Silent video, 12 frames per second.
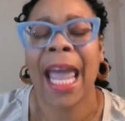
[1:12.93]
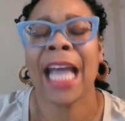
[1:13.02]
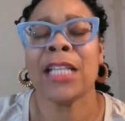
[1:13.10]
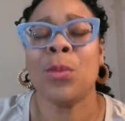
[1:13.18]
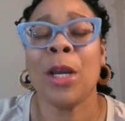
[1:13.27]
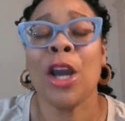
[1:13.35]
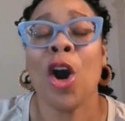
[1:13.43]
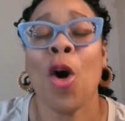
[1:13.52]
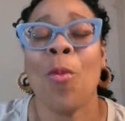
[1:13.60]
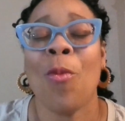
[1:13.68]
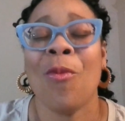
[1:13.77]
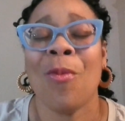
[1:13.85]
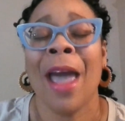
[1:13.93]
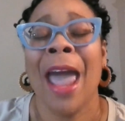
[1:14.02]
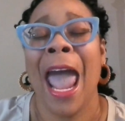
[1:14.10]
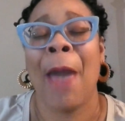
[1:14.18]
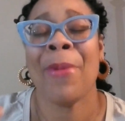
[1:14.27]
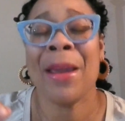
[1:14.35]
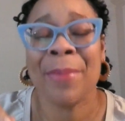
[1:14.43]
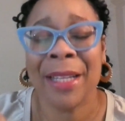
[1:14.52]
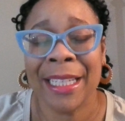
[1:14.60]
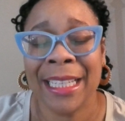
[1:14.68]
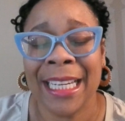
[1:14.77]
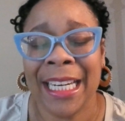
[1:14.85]
As we hope and we
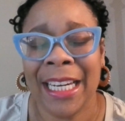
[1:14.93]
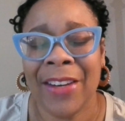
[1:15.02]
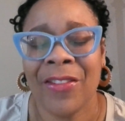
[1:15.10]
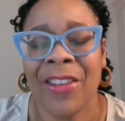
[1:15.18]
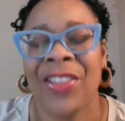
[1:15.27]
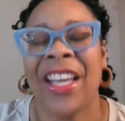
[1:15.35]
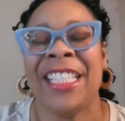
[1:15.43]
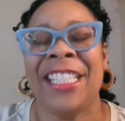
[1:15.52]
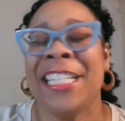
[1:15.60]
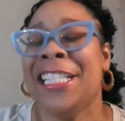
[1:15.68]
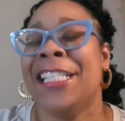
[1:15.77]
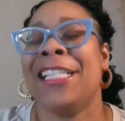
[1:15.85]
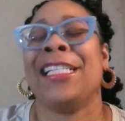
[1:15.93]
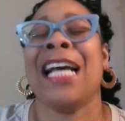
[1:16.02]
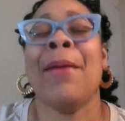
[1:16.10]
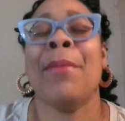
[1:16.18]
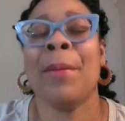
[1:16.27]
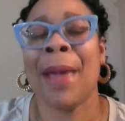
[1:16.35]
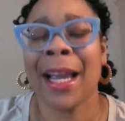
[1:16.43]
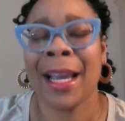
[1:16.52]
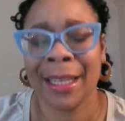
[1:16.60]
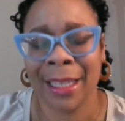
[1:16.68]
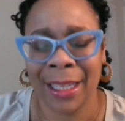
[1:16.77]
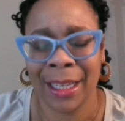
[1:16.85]
believe that Jesus is coming back
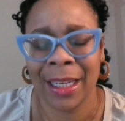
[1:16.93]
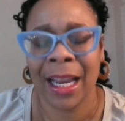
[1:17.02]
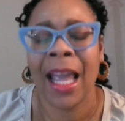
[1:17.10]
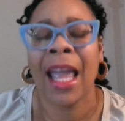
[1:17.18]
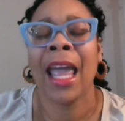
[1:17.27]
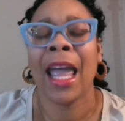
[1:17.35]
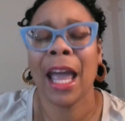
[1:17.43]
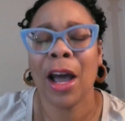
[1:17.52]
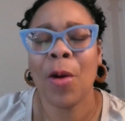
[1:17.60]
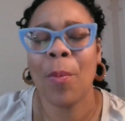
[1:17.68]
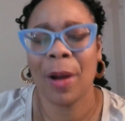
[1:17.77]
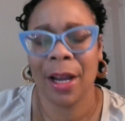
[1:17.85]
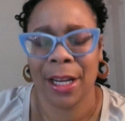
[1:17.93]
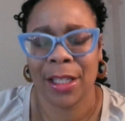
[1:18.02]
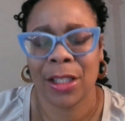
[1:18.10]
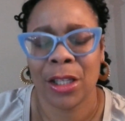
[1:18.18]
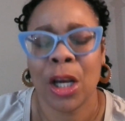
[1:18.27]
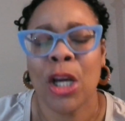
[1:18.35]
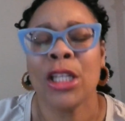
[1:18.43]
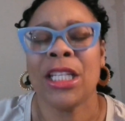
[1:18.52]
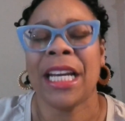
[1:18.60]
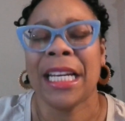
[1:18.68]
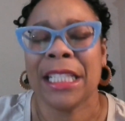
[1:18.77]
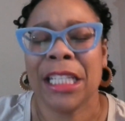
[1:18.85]
again, help us
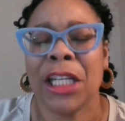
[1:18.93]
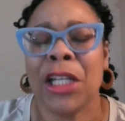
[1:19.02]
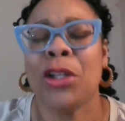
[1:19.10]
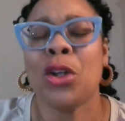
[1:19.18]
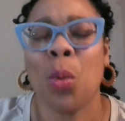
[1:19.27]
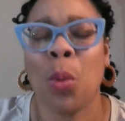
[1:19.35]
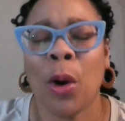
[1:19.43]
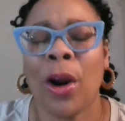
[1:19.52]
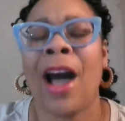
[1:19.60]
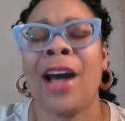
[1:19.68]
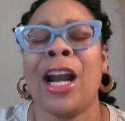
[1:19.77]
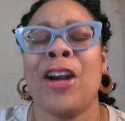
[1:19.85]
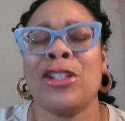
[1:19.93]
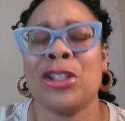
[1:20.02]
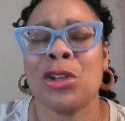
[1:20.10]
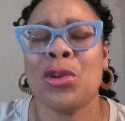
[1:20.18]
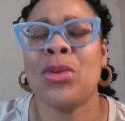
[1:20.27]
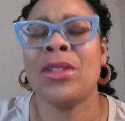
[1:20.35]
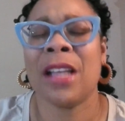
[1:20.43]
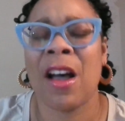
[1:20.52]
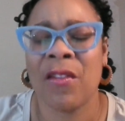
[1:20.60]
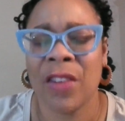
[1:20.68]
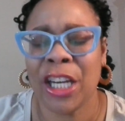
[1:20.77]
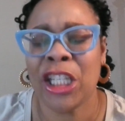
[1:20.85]
to continue to work on our soul
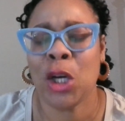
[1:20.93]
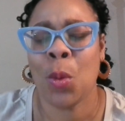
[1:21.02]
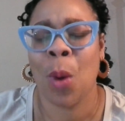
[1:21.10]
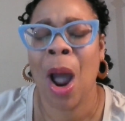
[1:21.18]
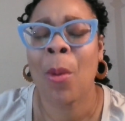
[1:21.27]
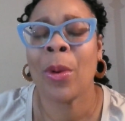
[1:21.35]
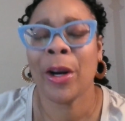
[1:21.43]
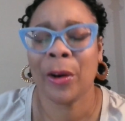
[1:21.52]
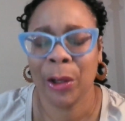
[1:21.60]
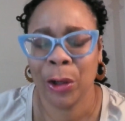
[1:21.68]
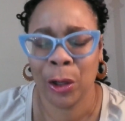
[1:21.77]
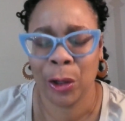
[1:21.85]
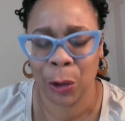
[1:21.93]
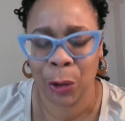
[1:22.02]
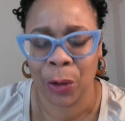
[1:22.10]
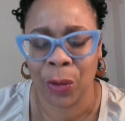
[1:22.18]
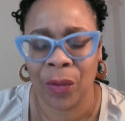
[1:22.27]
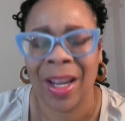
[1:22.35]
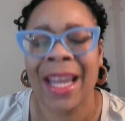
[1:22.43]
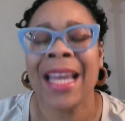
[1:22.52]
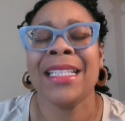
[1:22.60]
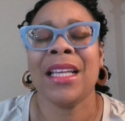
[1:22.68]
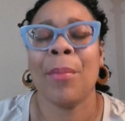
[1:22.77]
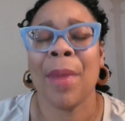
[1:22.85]
salvation while we are here on earth
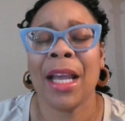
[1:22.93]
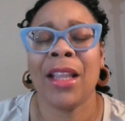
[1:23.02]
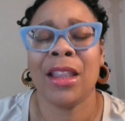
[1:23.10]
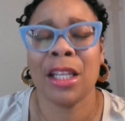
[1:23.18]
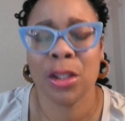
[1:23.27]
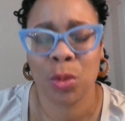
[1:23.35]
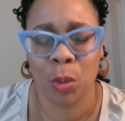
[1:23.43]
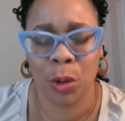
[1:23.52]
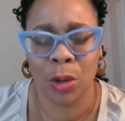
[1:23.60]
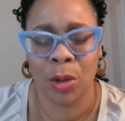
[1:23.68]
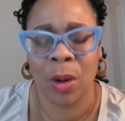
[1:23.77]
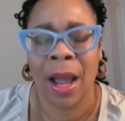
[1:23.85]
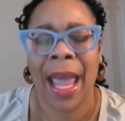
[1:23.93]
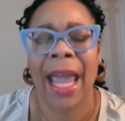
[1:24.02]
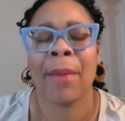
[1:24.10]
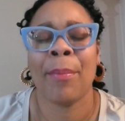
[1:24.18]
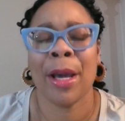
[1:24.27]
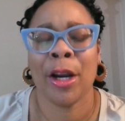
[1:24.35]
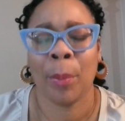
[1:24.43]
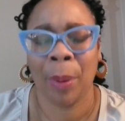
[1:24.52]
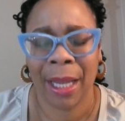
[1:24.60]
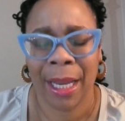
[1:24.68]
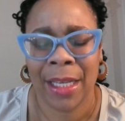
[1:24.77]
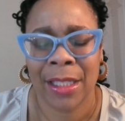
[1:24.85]
to make this world a better
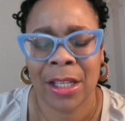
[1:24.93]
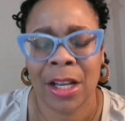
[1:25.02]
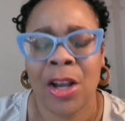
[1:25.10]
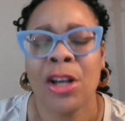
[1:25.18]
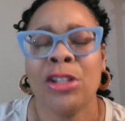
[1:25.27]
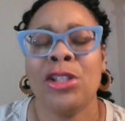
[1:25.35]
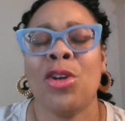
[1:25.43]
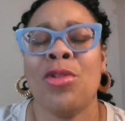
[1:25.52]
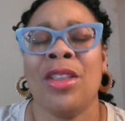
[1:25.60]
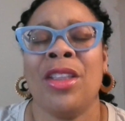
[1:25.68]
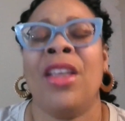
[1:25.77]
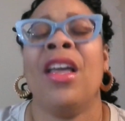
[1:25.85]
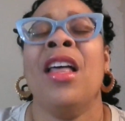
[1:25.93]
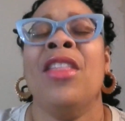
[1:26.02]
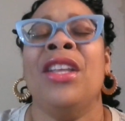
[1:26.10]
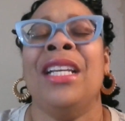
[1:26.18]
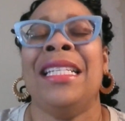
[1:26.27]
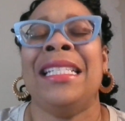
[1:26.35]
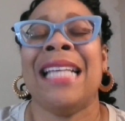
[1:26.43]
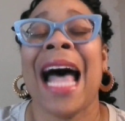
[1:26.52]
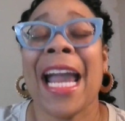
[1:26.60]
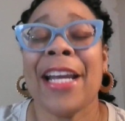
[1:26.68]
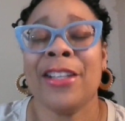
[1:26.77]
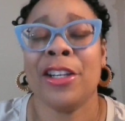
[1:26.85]
place so that the the
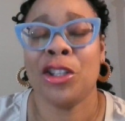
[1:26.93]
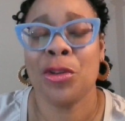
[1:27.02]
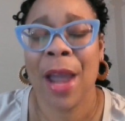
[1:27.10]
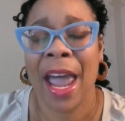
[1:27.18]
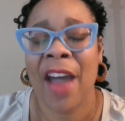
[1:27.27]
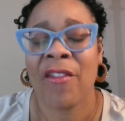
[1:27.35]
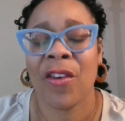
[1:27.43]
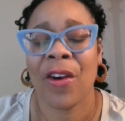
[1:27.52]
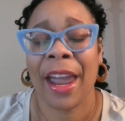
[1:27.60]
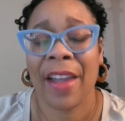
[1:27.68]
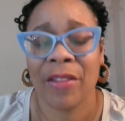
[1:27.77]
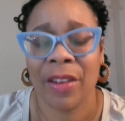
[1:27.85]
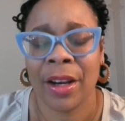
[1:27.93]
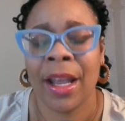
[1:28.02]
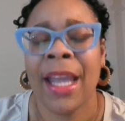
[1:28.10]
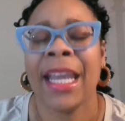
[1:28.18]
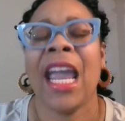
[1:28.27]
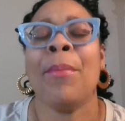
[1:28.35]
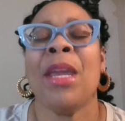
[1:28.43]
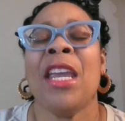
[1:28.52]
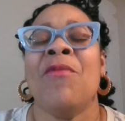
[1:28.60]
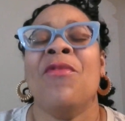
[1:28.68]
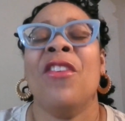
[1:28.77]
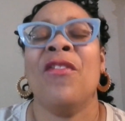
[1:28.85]
desires that you have for heaven can
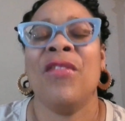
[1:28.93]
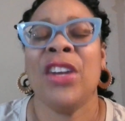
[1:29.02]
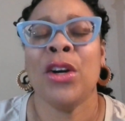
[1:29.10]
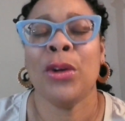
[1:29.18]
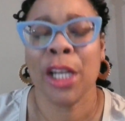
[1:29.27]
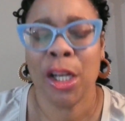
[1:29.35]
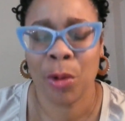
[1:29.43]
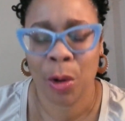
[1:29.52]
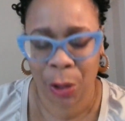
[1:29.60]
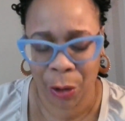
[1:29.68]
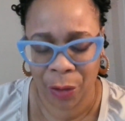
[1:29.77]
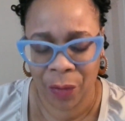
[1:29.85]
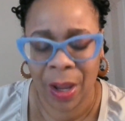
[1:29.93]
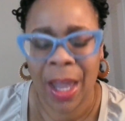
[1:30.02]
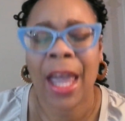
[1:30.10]
be fulfilled here on earth.